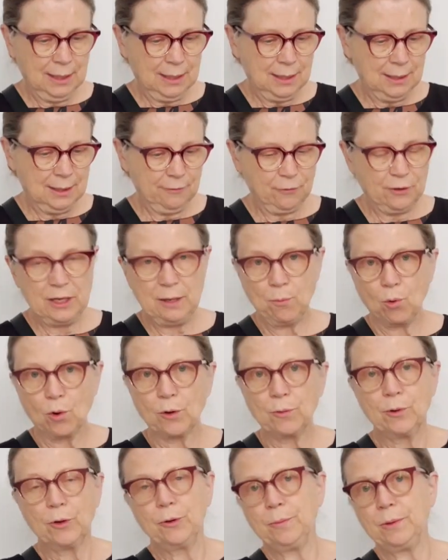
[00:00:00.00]
If you need
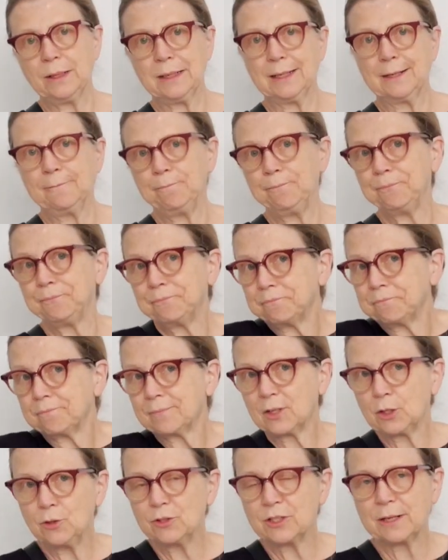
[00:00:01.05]
more room, you can
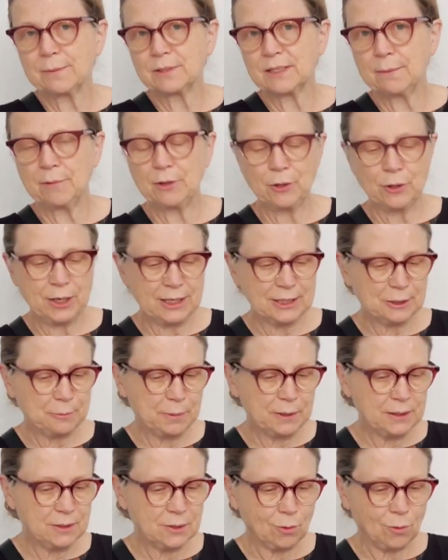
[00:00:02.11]
use up some of your
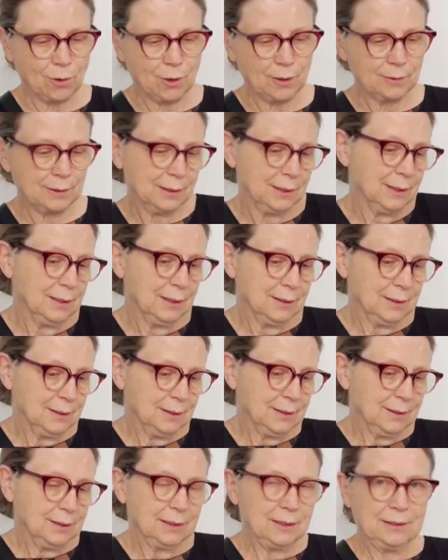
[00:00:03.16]
husband's, or
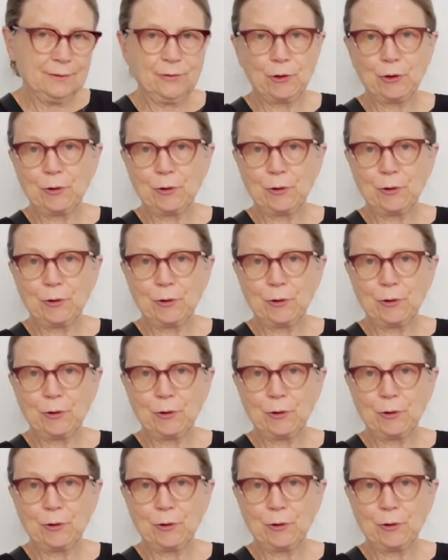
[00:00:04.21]
if